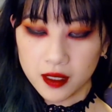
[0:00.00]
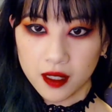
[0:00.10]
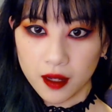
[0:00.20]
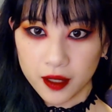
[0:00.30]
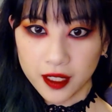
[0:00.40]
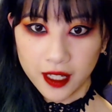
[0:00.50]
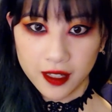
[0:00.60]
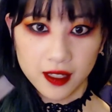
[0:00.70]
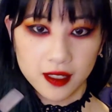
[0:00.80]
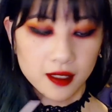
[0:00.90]
I'm going to take
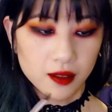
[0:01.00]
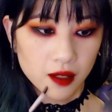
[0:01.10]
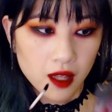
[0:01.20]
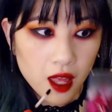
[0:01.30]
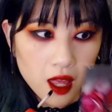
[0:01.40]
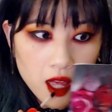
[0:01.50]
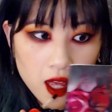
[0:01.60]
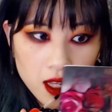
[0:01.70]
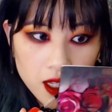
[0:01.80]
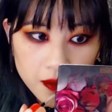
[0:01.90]
this
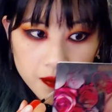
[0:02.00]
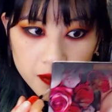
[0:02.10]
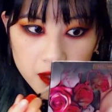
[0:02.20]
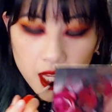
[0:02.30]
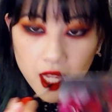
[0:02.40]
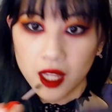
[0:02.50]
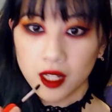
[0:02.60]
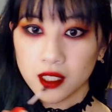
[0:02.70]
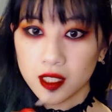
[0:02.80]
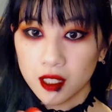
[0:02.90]

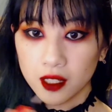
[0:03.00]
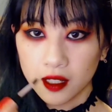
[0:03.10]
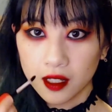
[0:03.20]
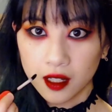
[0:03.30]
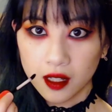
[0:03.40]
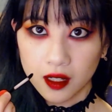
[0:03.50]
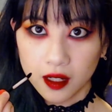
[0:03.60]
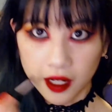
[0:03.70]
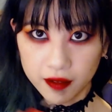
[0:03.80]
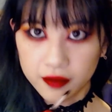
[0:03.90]
and
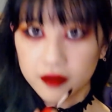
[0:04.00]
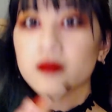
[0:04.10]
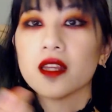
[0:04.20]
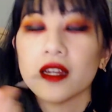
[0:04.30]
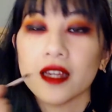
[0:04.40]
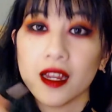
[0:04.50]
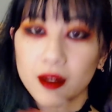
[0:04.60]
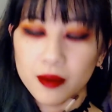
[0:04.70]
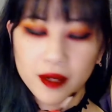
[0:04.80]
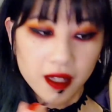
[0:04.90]
kind of, again,
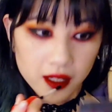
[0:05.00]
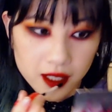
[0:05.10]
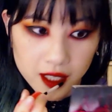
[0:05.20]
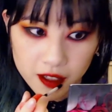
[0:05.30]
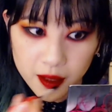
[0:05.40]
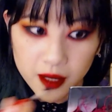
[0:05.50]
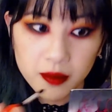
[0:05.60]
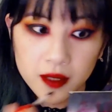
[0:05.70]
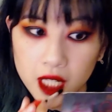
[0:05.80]
apply that on the center of my lips.